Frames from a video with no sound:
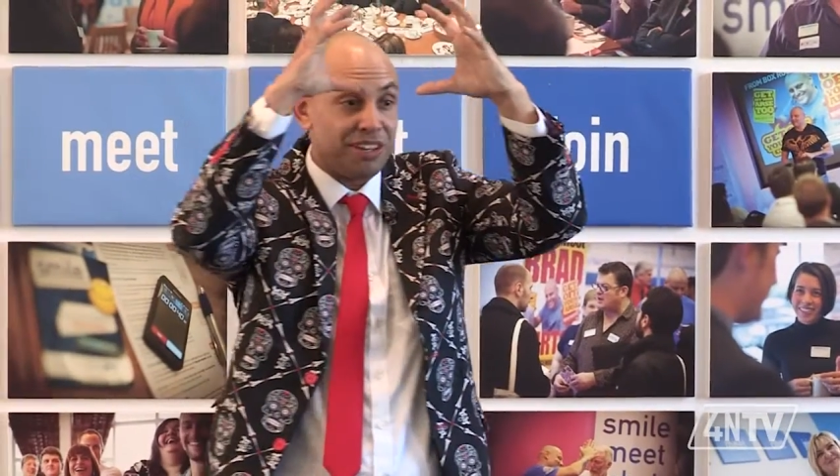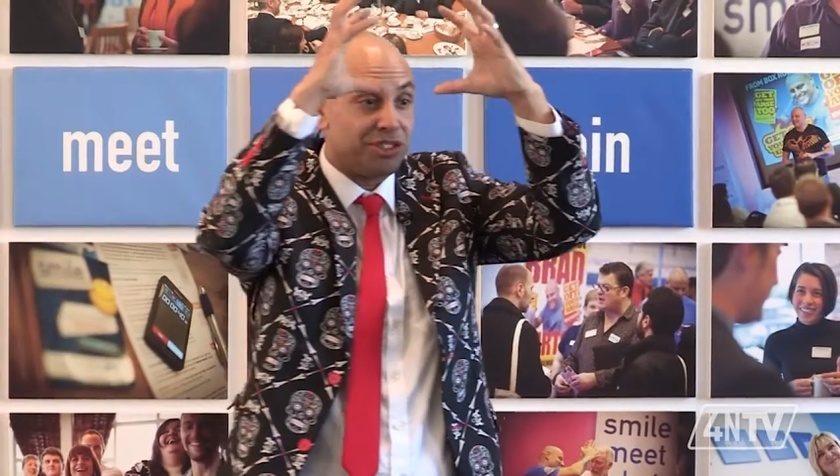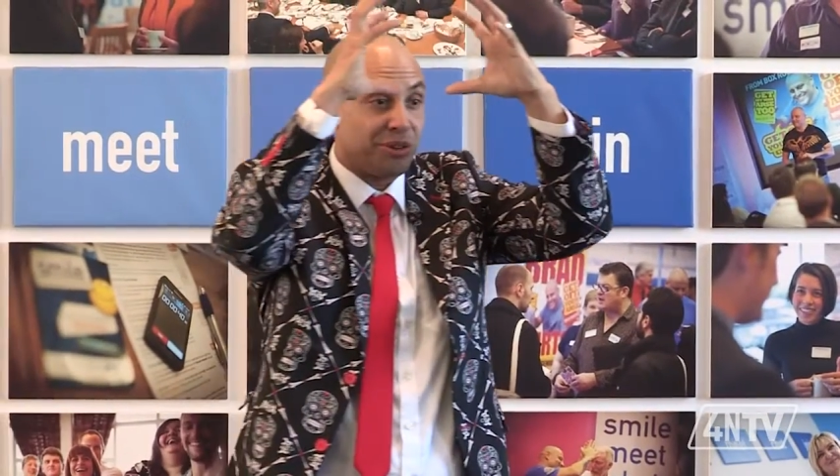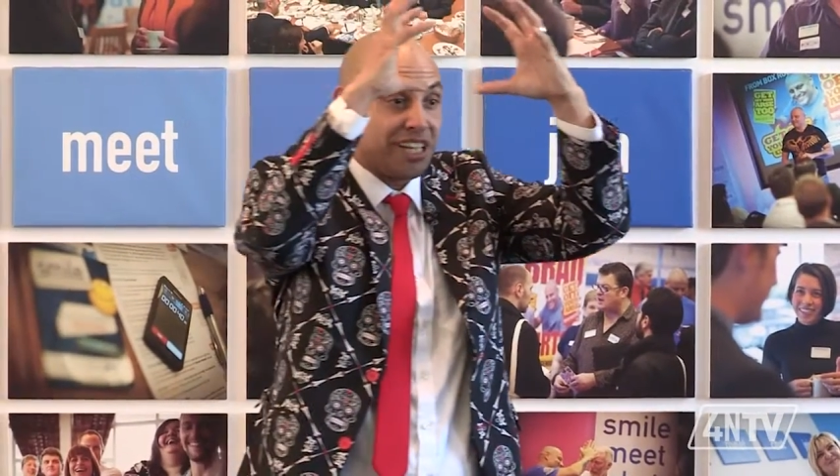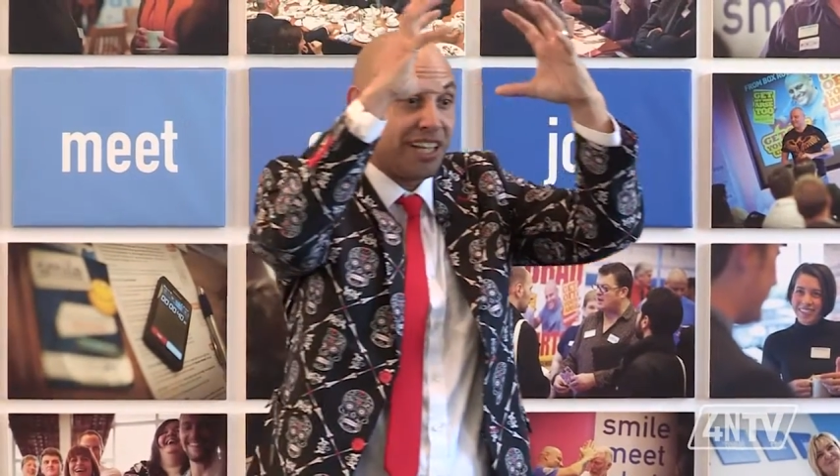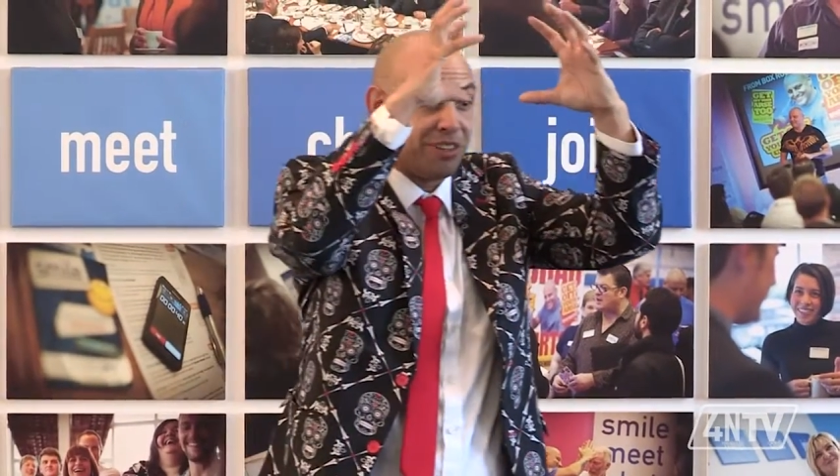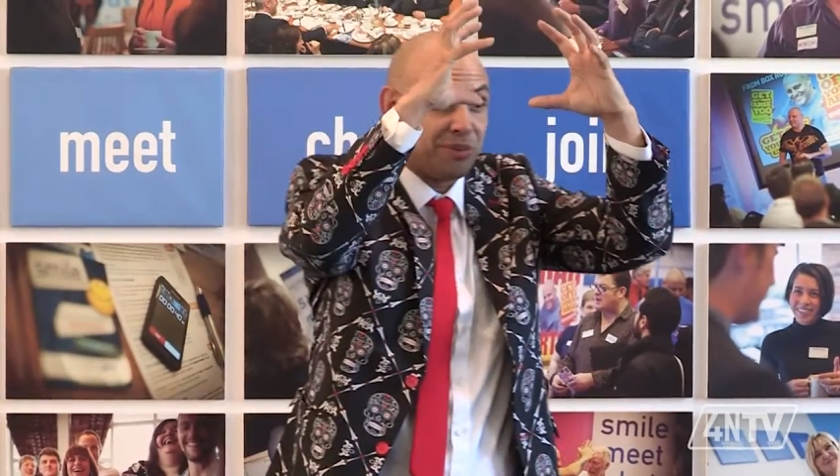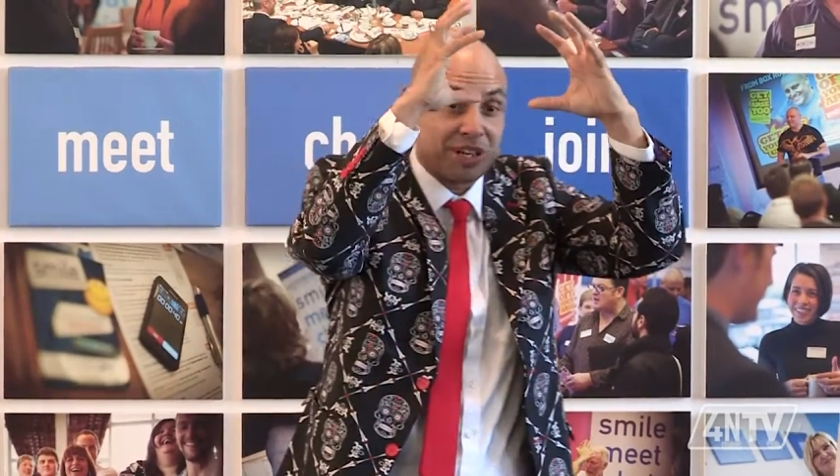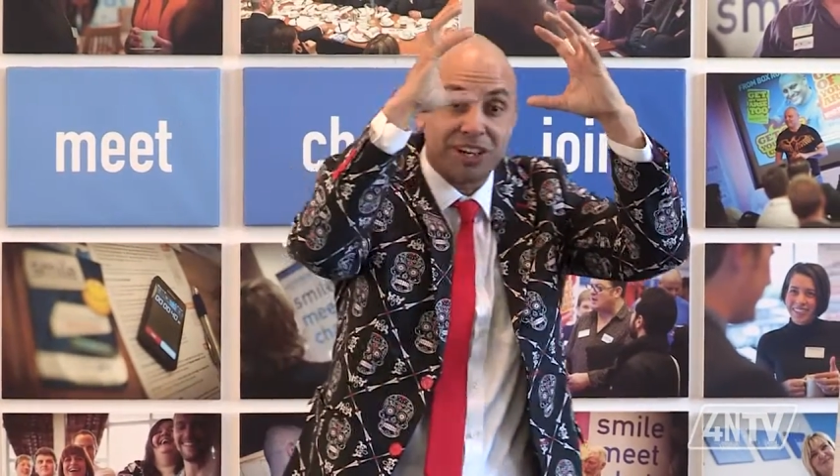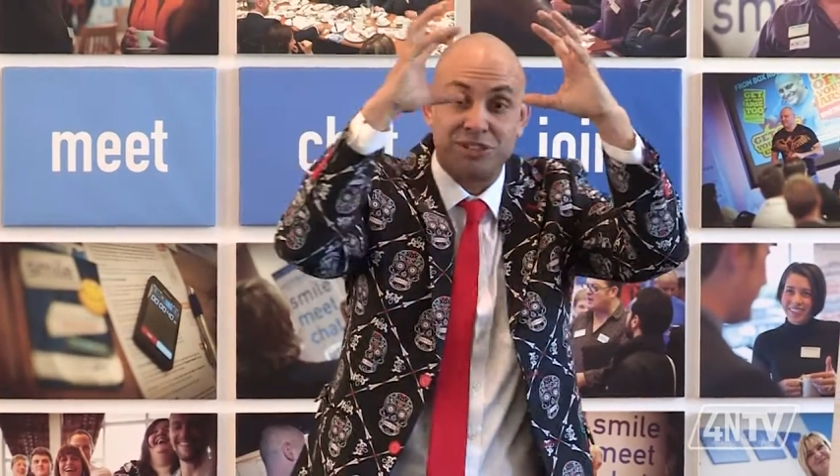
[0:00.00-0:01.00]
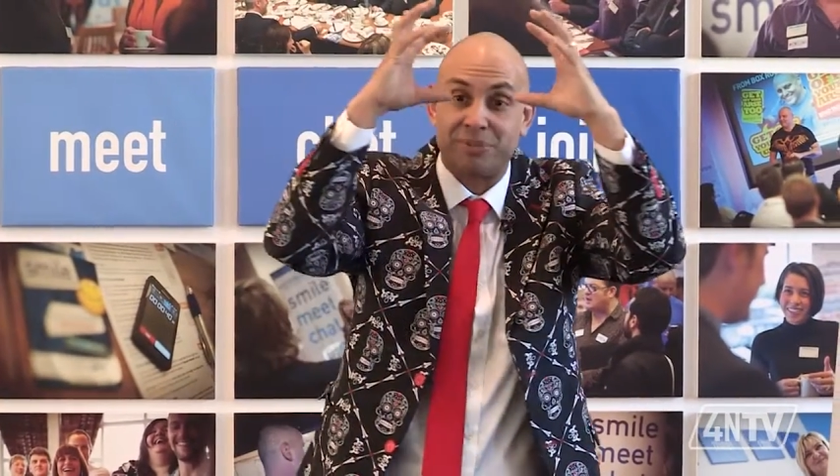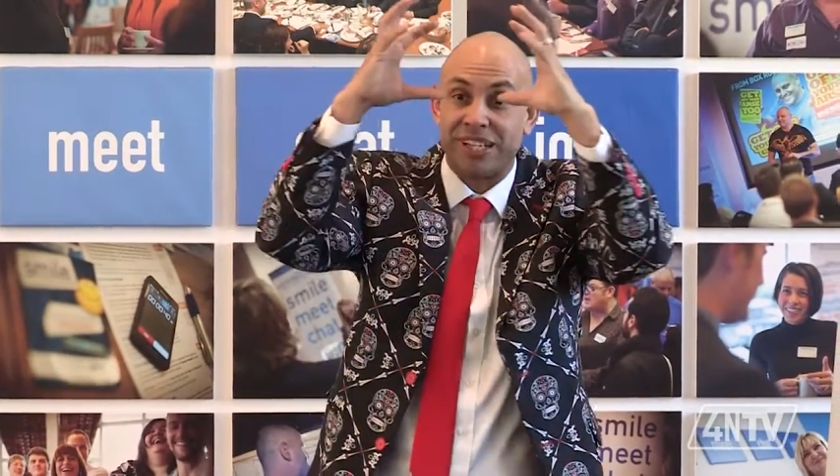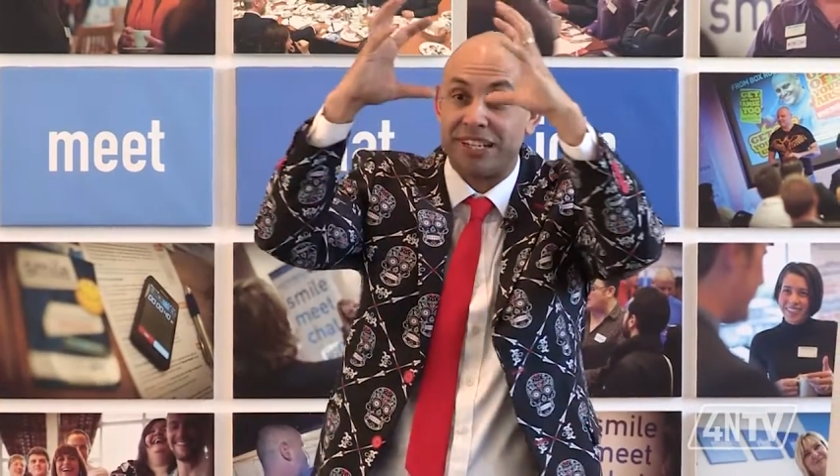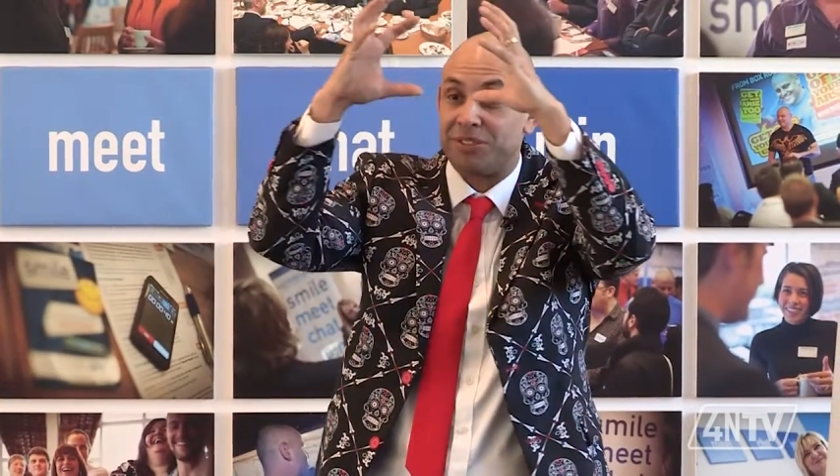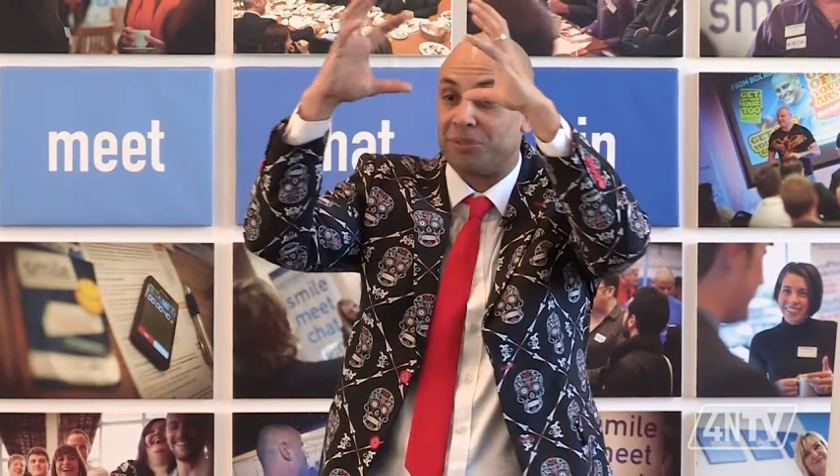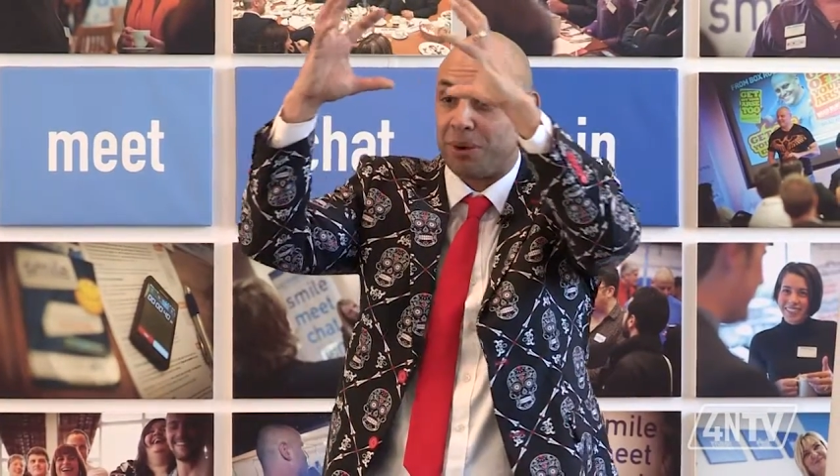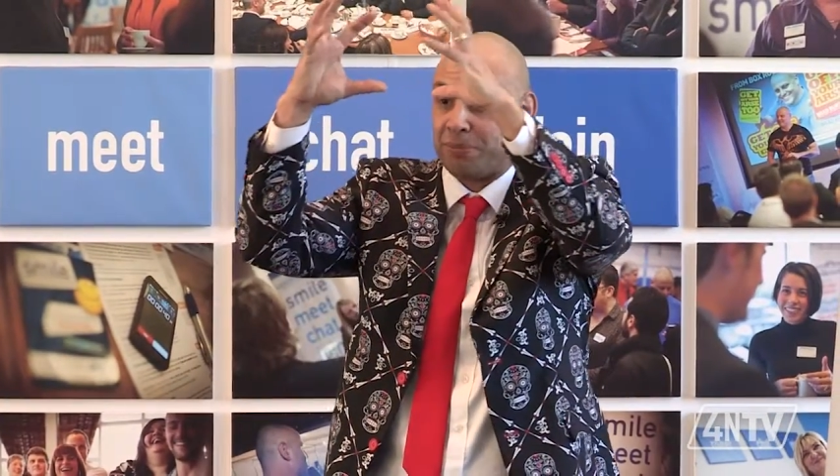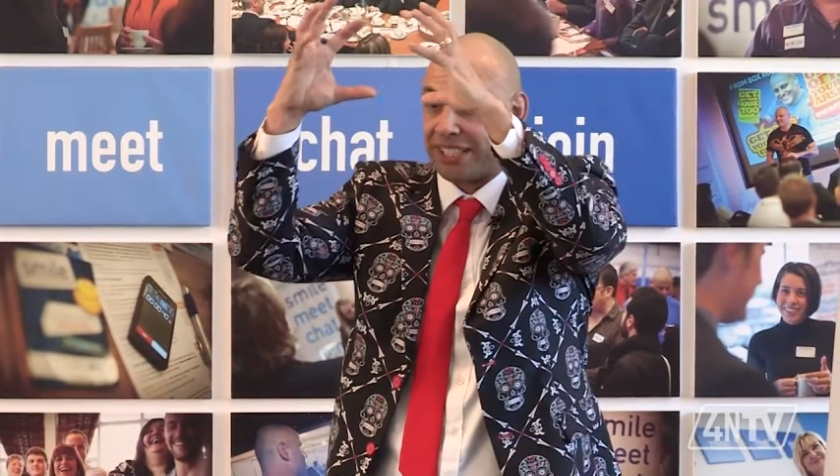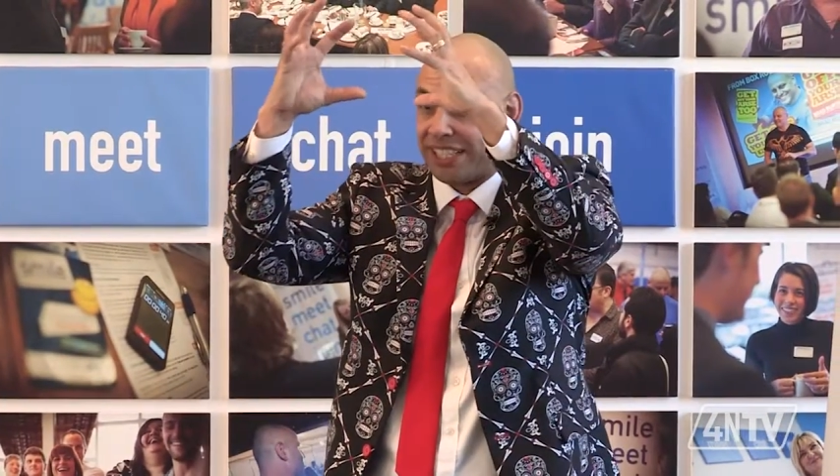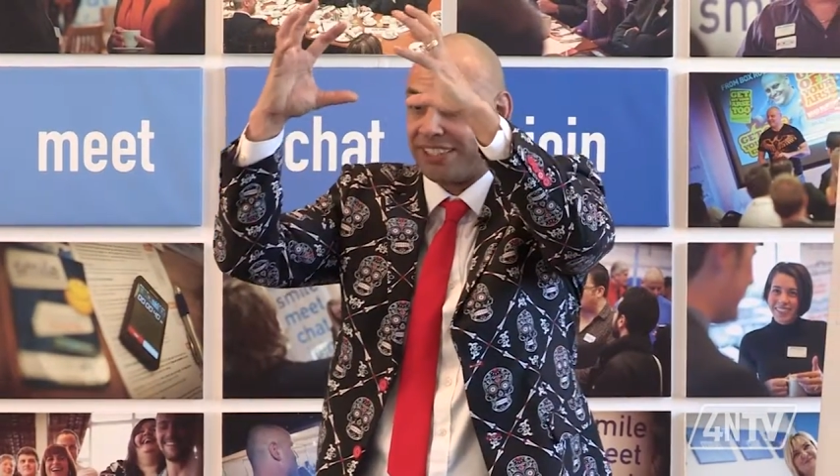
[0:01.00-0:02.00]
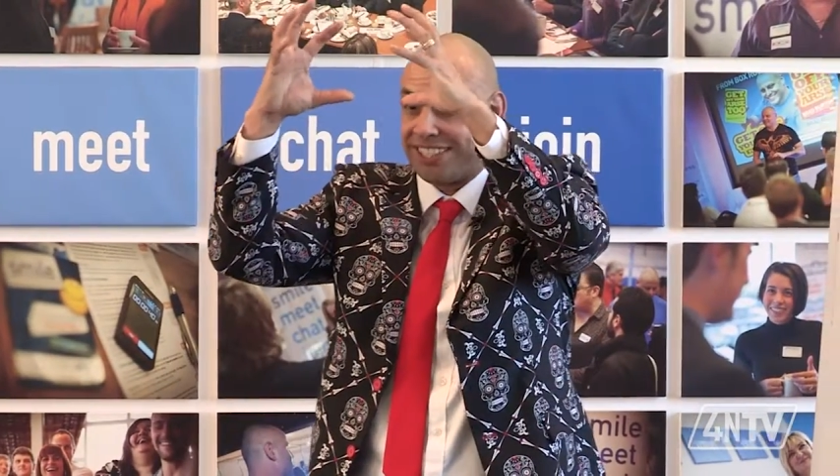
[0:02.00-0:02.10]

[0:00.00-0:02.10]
jointly own 100% of your property.